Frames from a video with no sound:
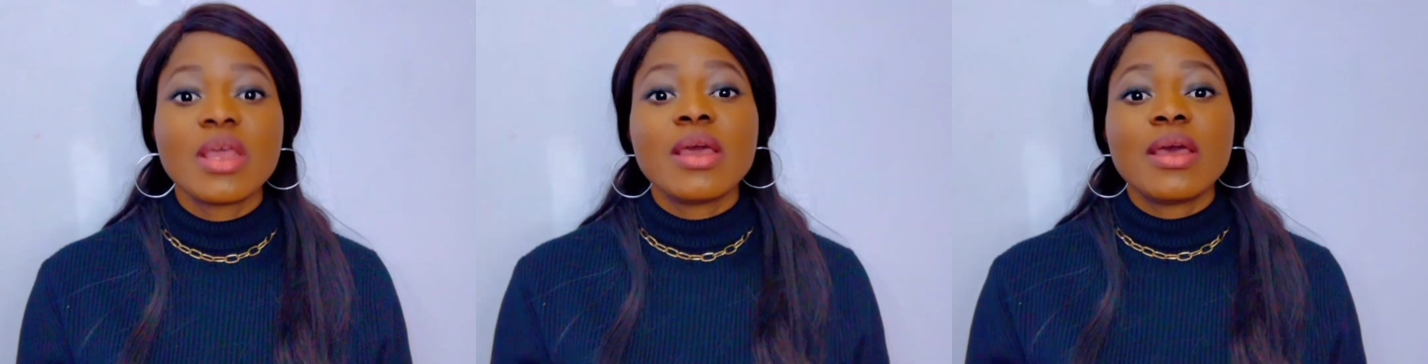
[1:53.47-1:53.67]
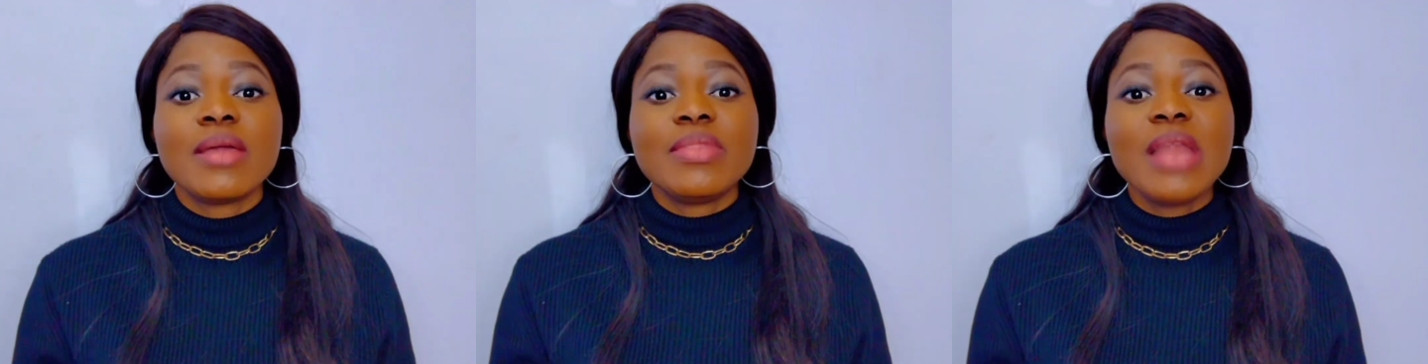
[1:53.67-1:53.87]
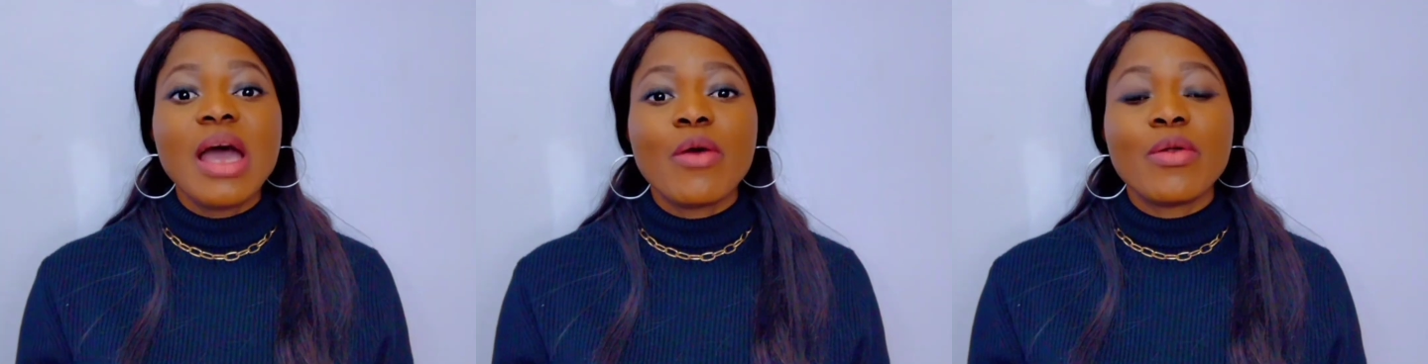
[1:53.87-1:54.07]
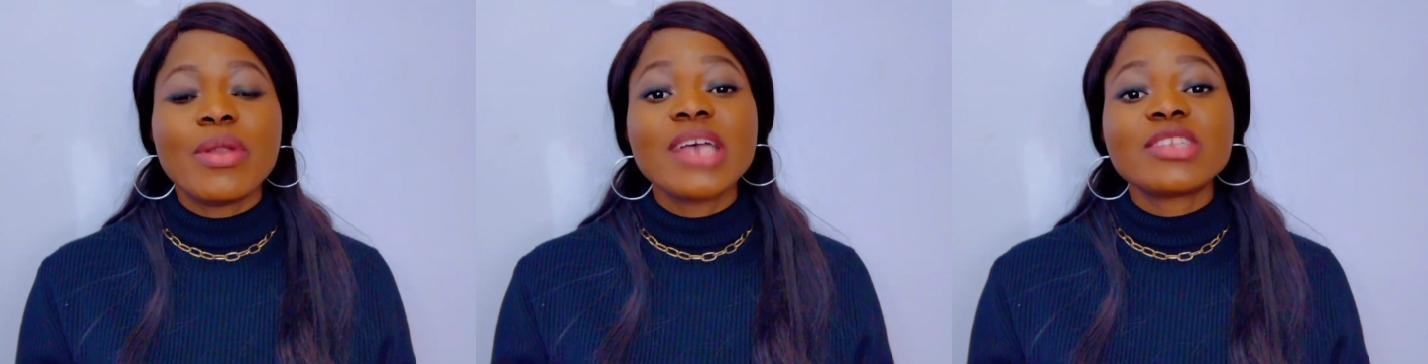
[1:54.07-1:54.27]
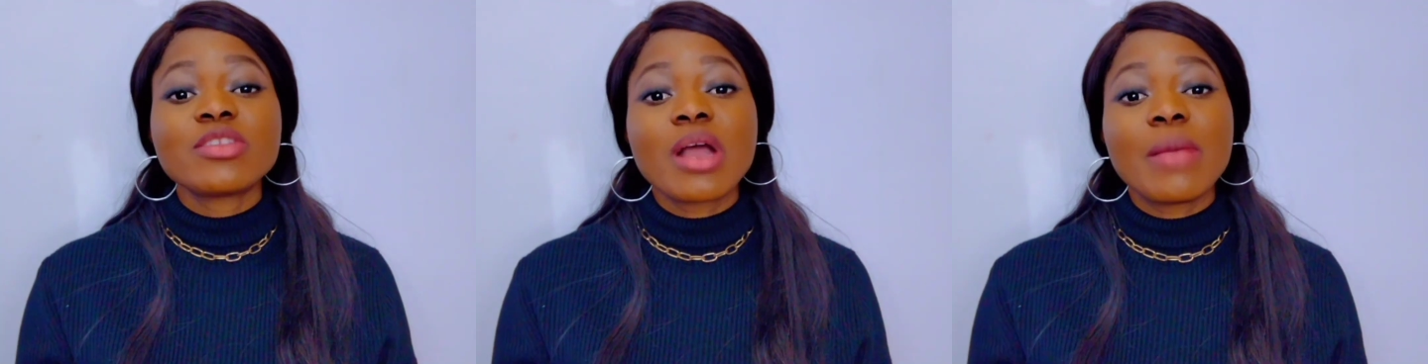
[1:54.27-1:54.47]
Now, let's
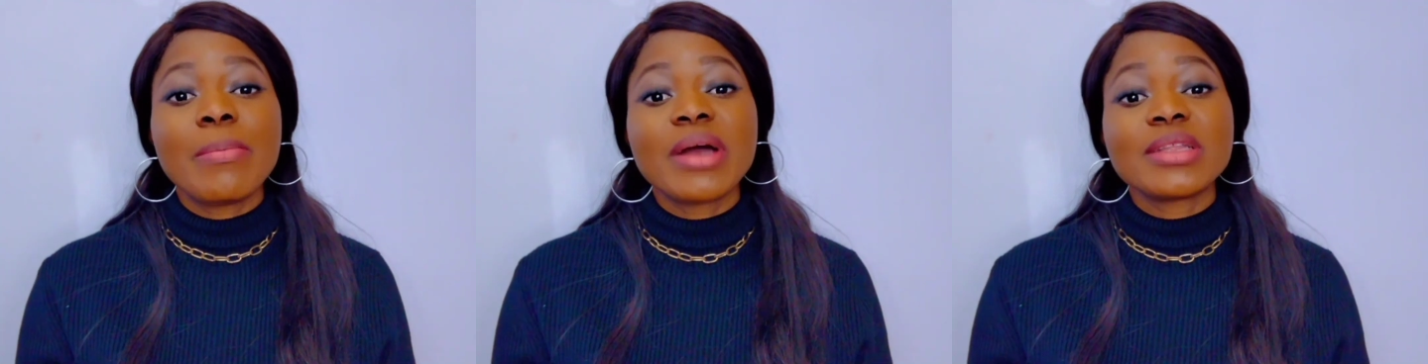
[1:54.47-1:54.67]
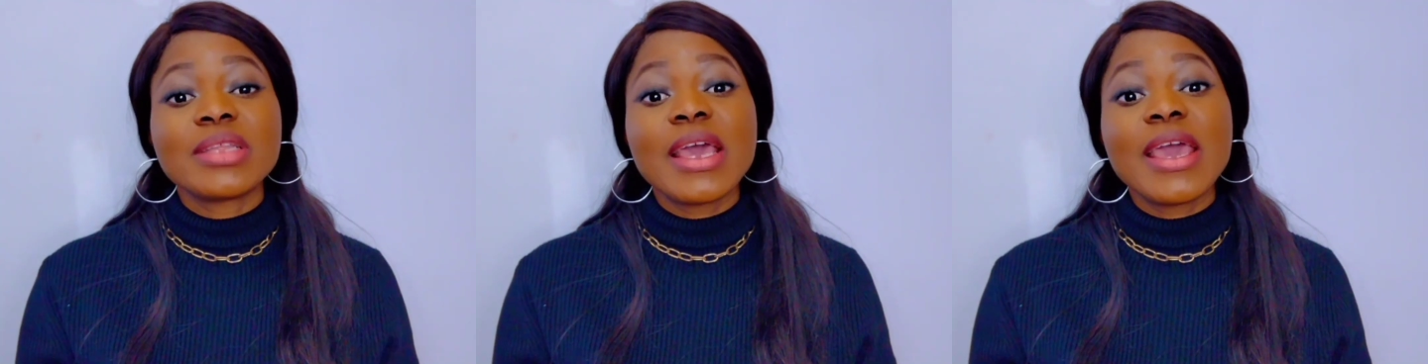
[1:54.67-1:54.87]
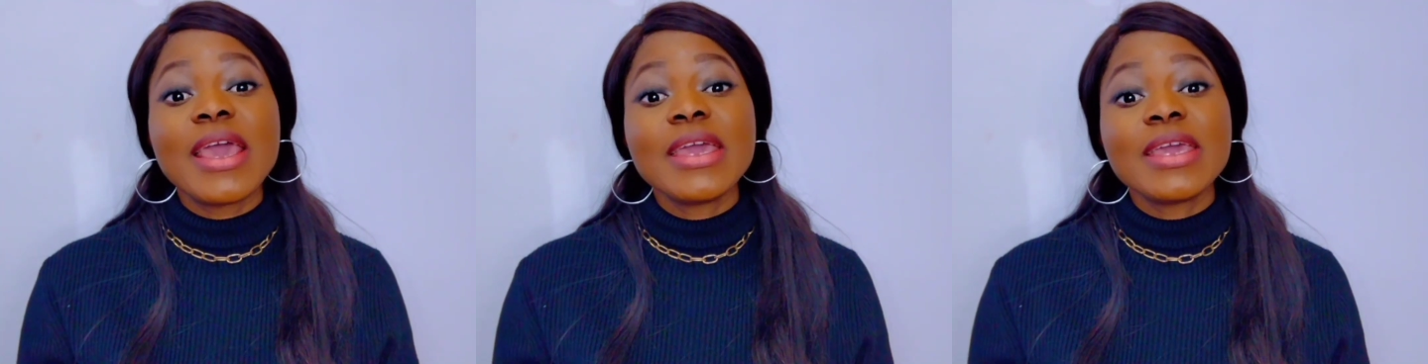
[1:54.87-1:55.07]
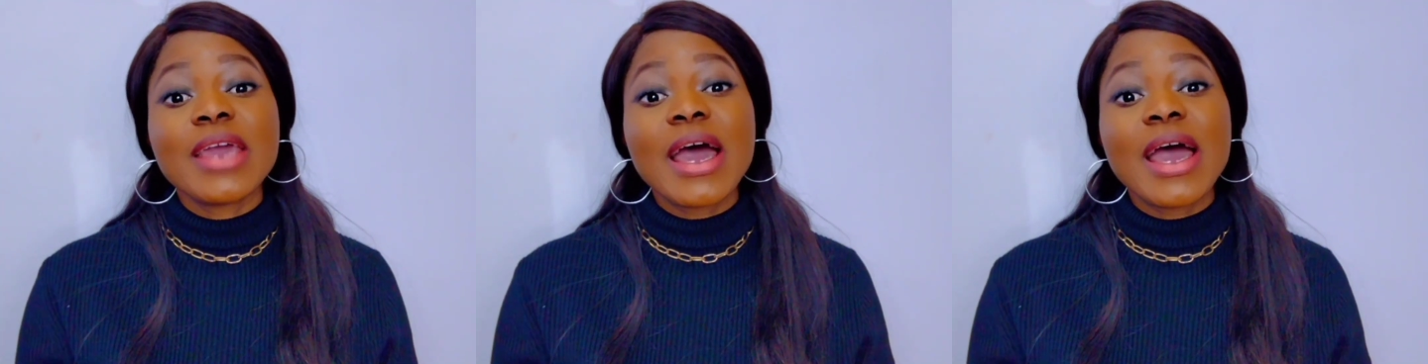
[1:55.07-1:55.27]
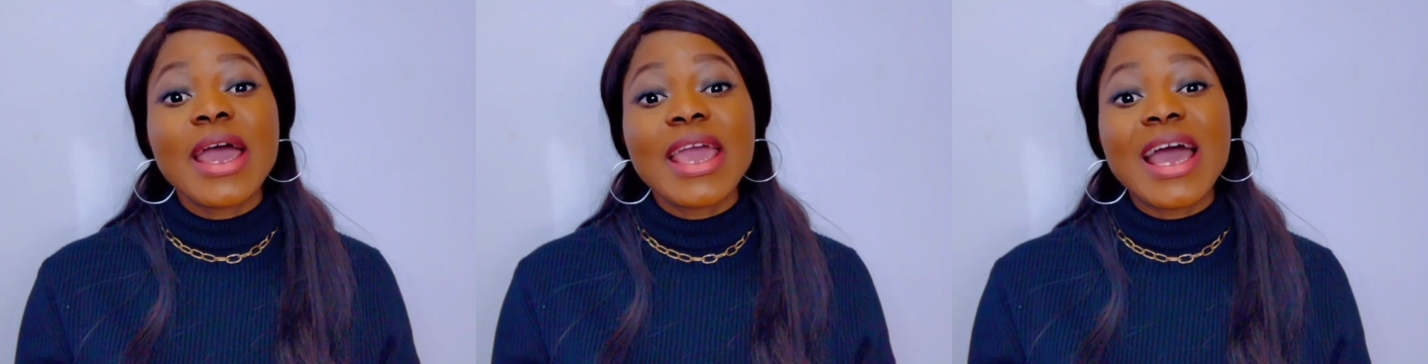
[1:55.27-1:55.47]
talk about
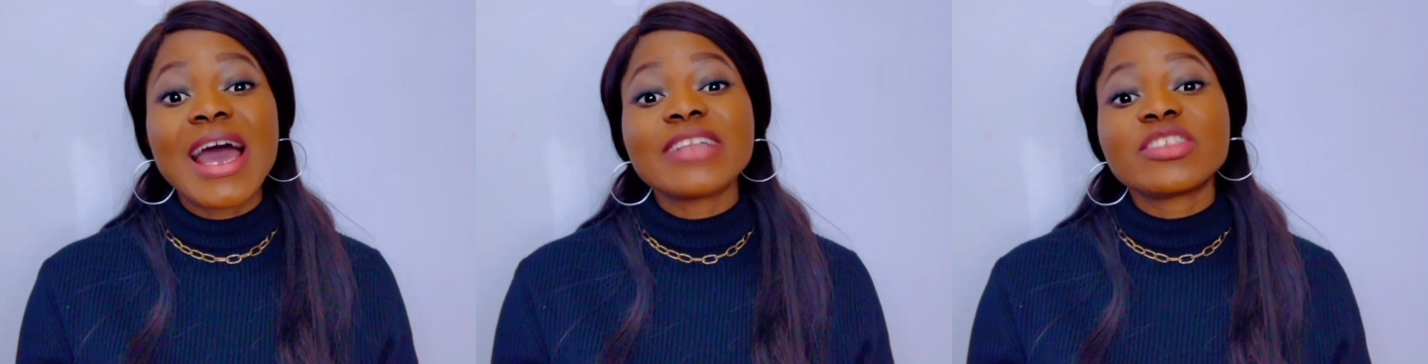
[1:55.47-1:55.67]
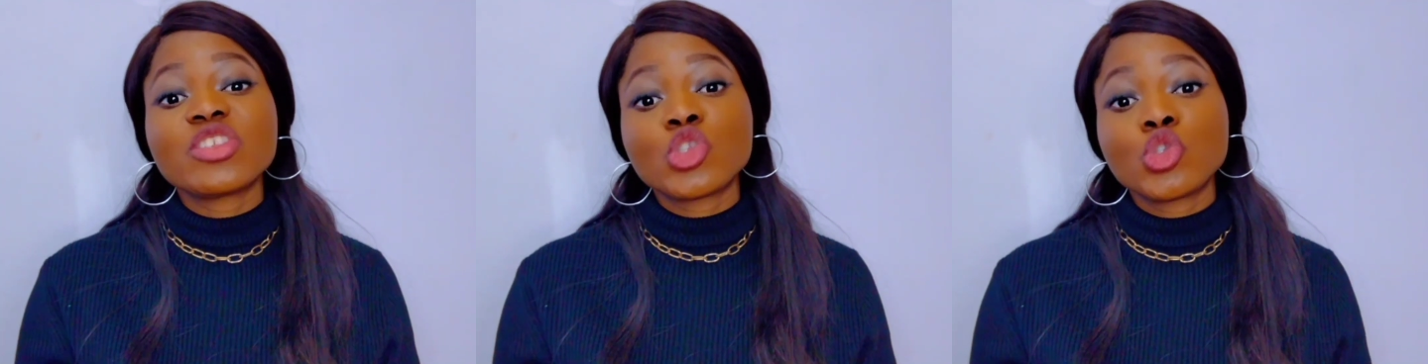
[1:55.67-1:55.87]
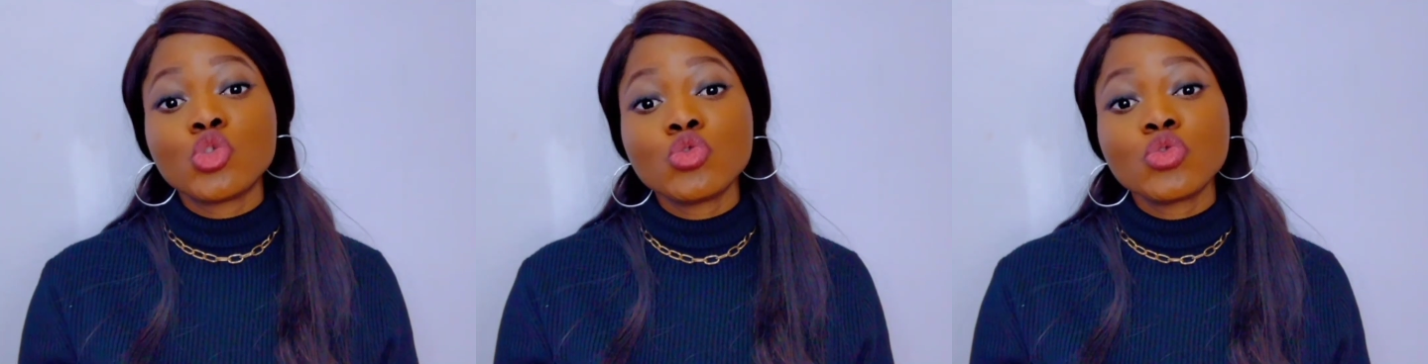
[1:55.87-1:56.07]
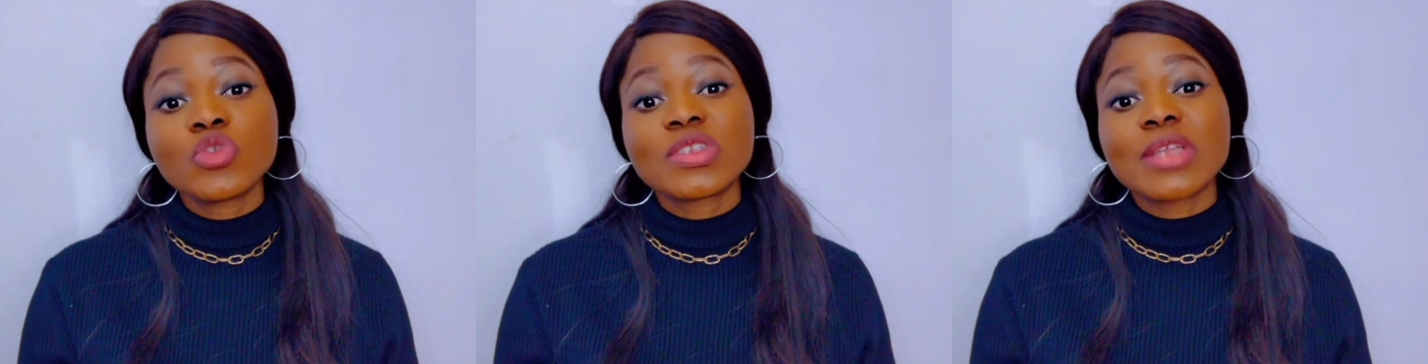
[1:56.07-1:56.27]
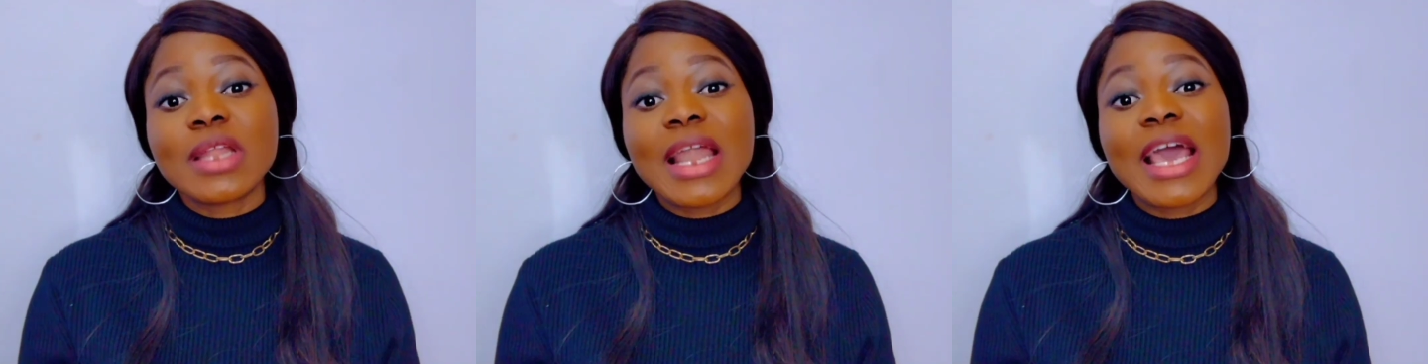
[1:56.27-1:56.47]
AI art tools
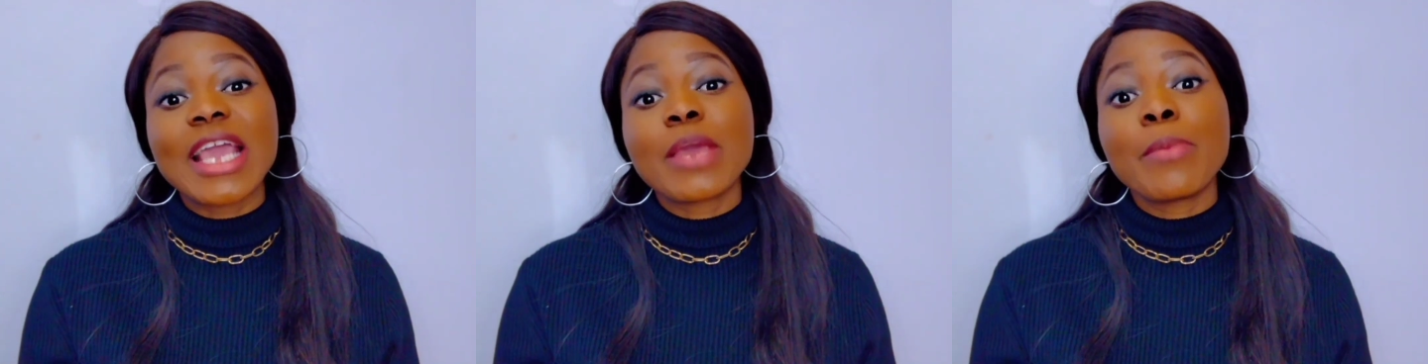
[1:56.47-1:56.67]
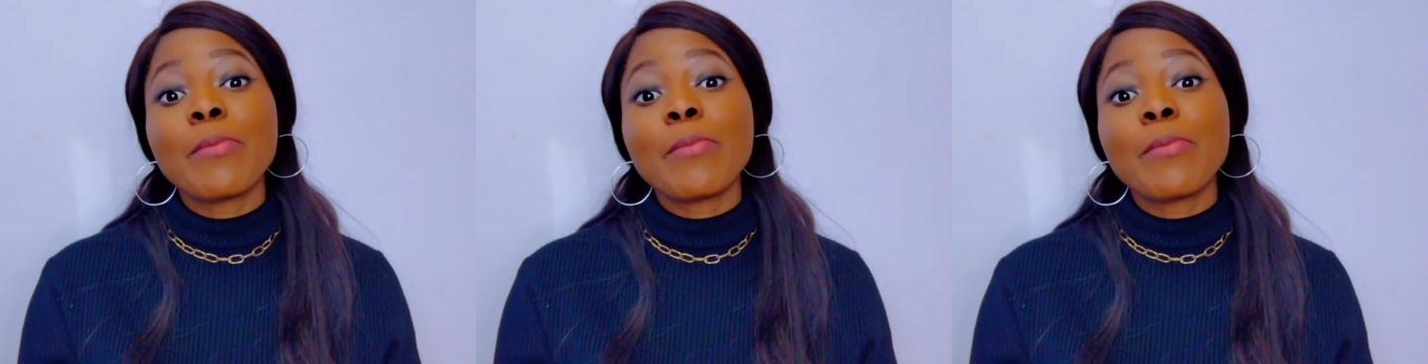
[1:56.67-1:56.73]
like